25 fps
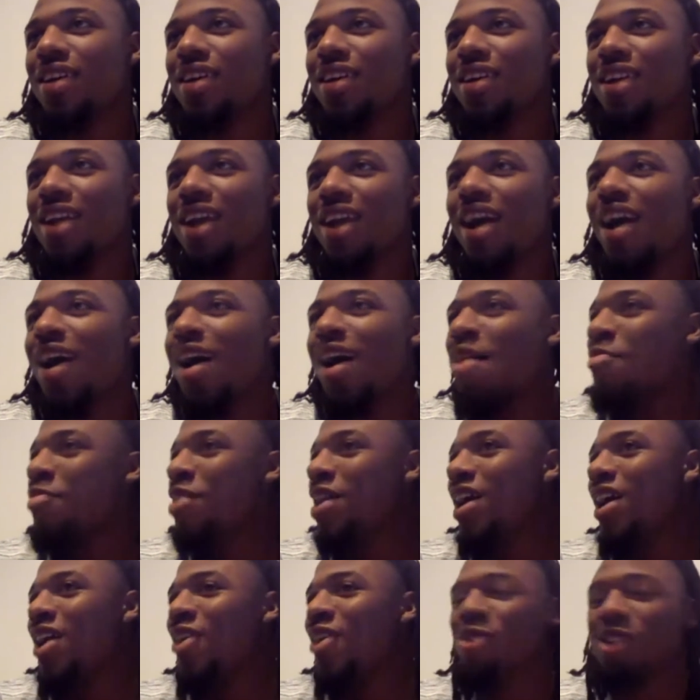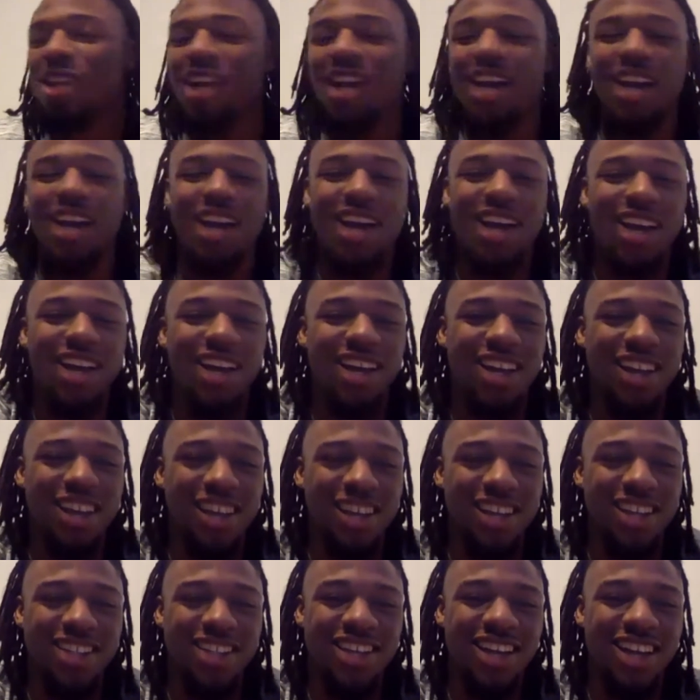Nah, man, I don't think I got any
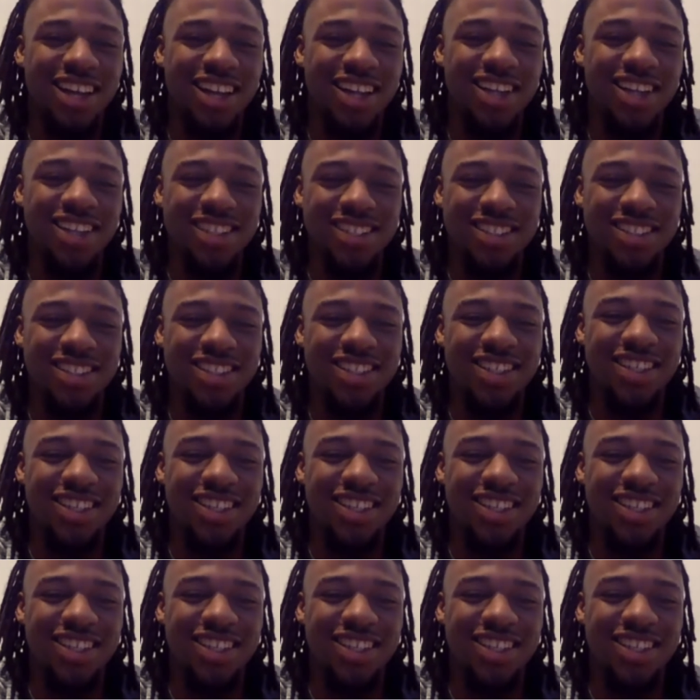hand talents.